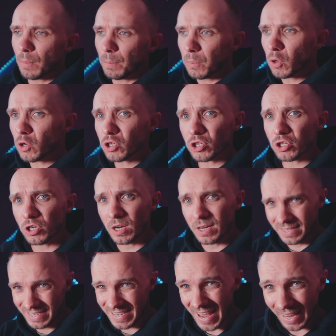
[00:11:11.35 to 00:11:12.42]
push
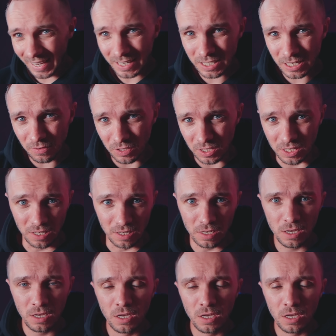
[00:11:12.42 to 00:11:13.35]
negativity